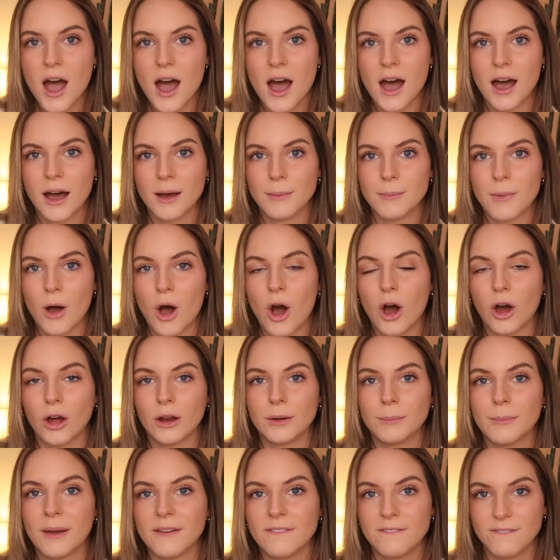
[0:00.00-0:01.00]

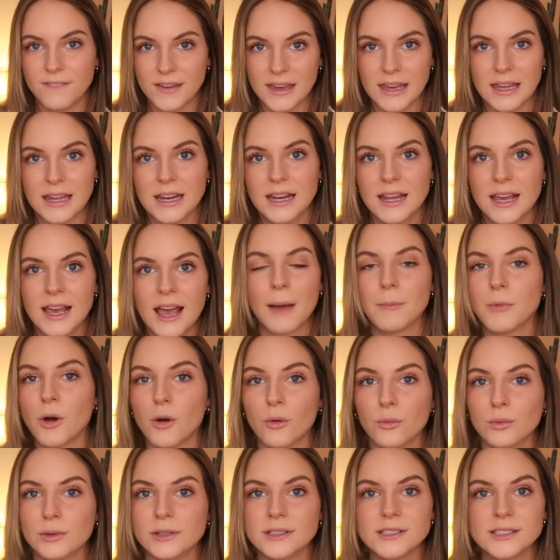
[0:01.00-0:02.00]
on my feed, I'm
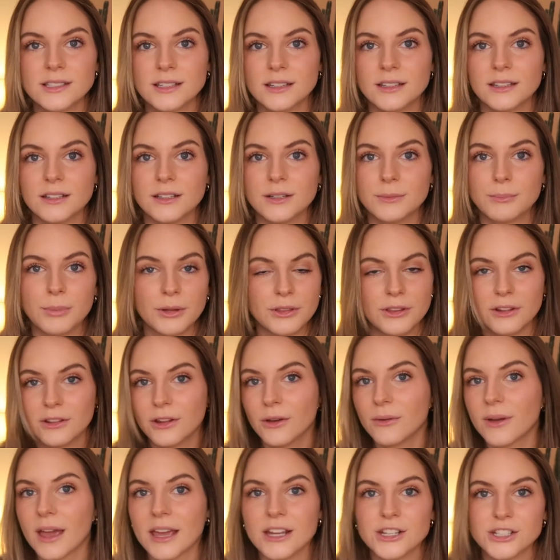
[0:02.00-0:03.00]
always gonna put the
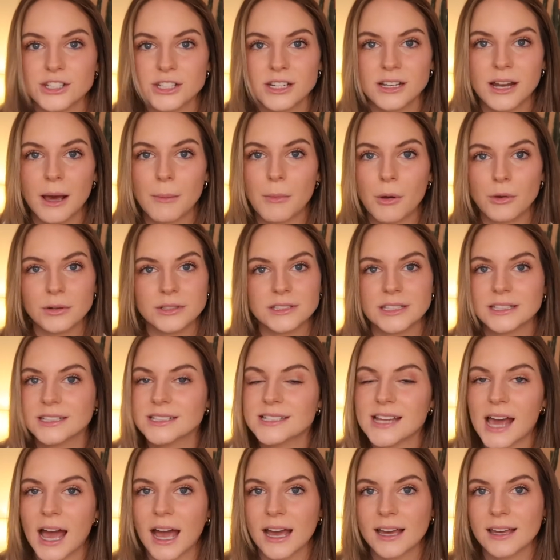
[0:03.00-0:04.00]
location, I'm always gonna
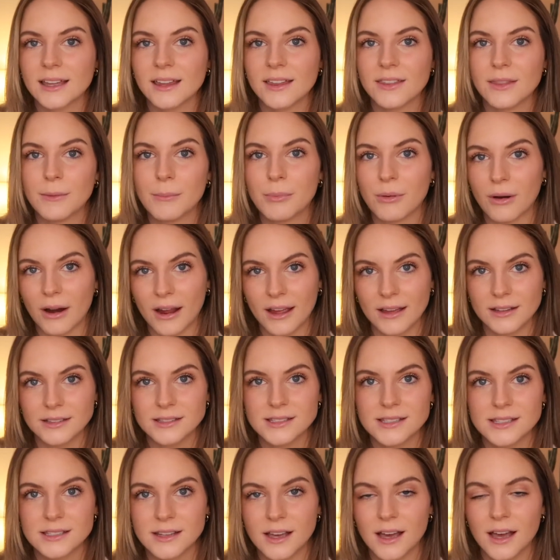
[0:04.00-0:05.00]
tag the
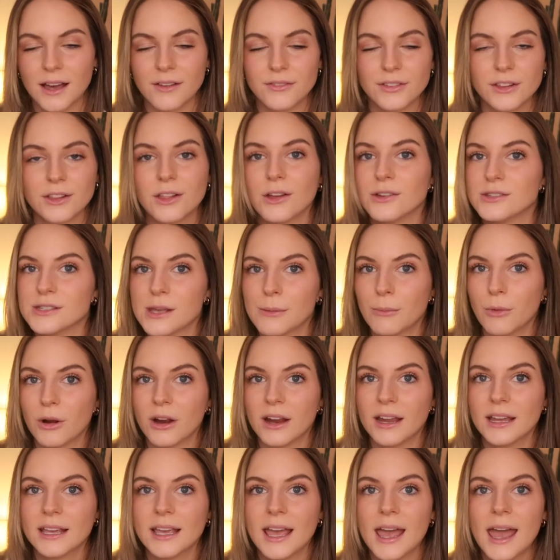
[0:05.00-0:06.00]
brands of the clothes I'm
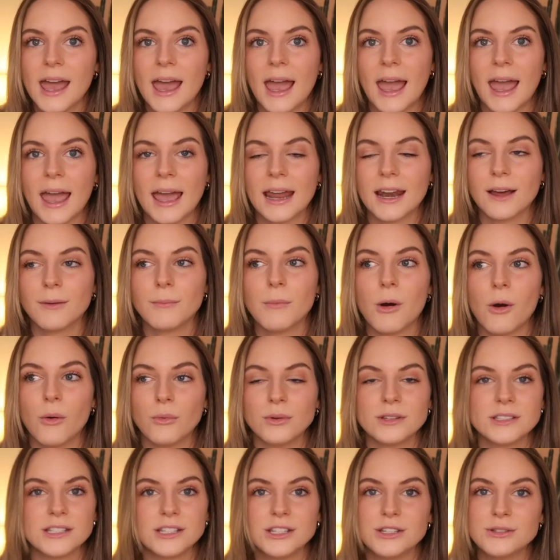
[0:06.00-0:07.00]
wearing, and I'm
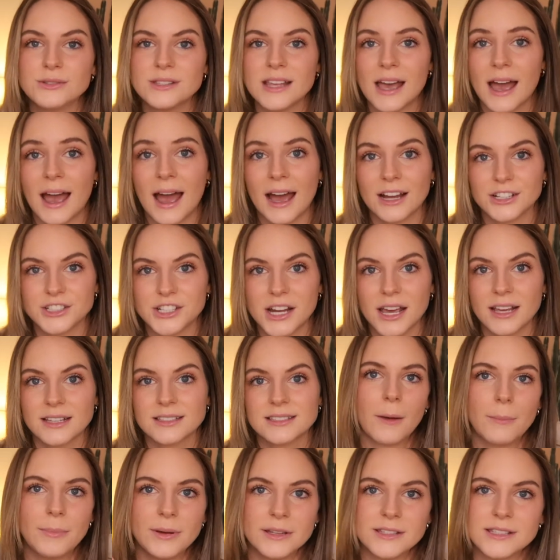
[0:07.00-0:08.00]
always gonna use hashtags.
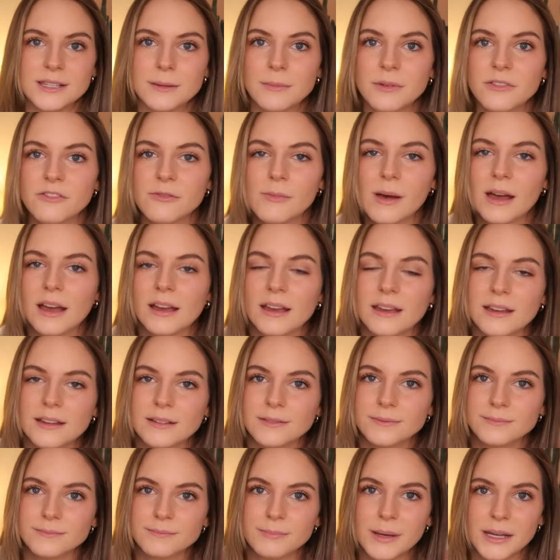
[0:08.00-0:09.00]
I'll put some of my
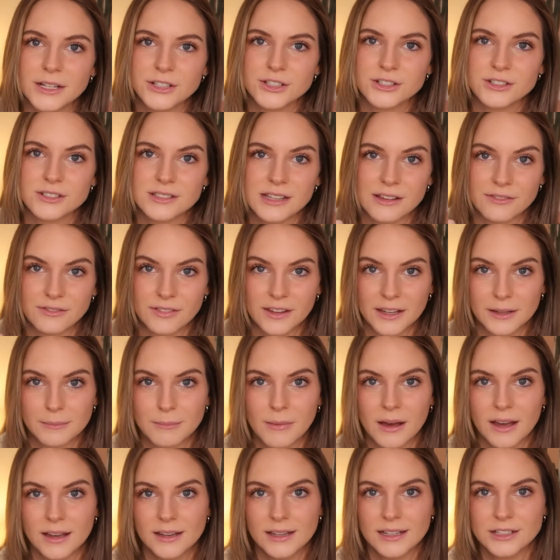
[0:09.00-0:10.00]
pictures of like
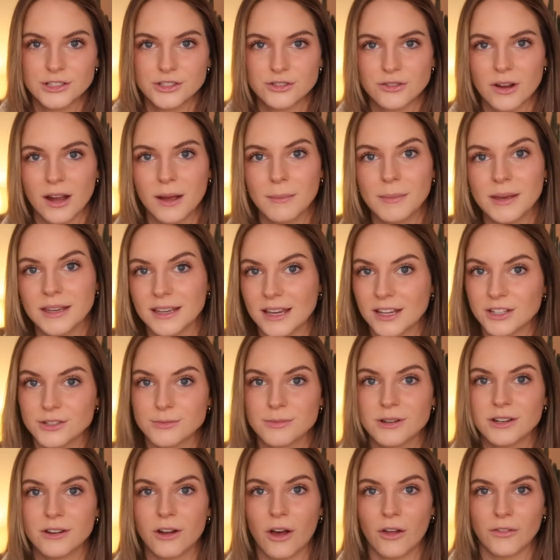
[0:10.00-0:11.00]
my Instagram
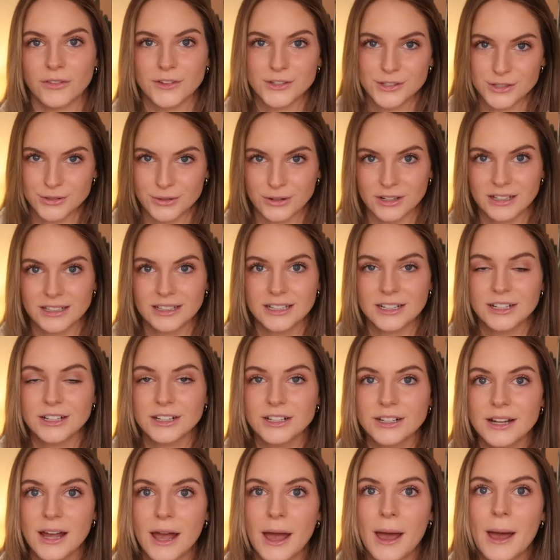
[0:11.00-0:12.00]
engagement on the screen
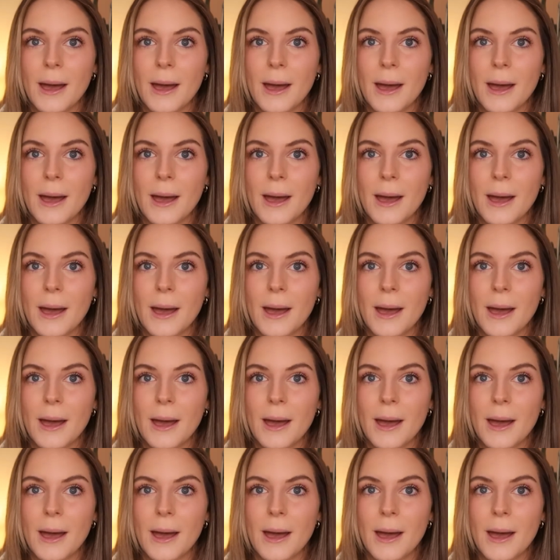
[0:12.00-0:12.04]
here.